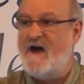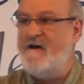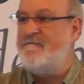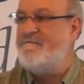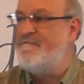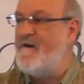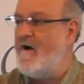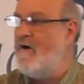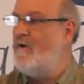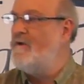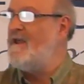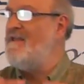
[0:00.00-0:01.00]

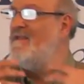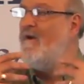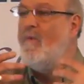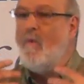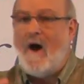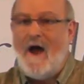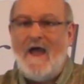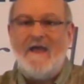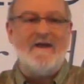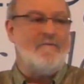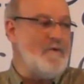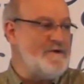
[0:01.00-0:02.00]
unfold in the way
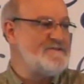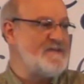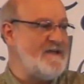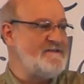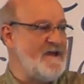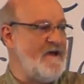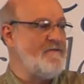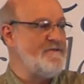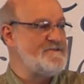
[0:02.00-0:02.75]
in which they tell the